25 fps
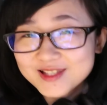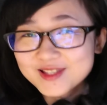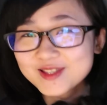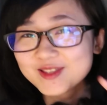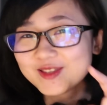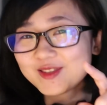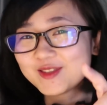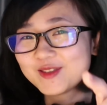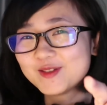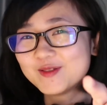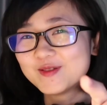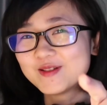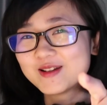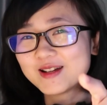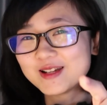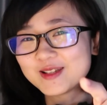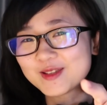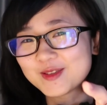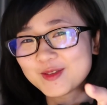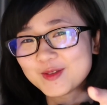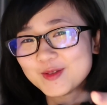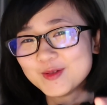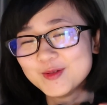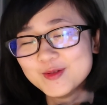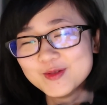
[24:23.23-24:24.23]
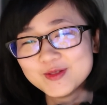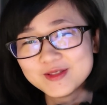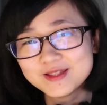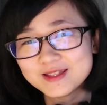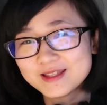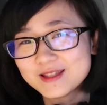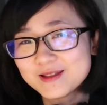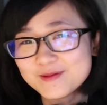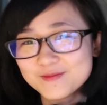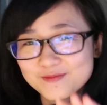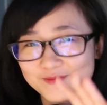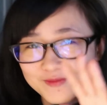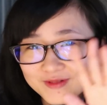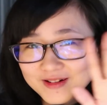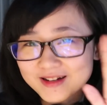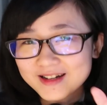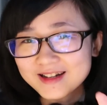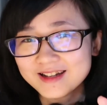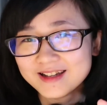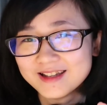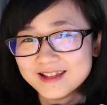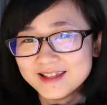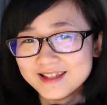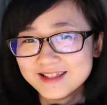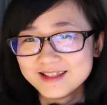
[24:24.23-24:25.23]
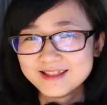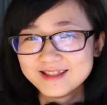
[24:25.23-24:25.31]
See you guys soon. Bye.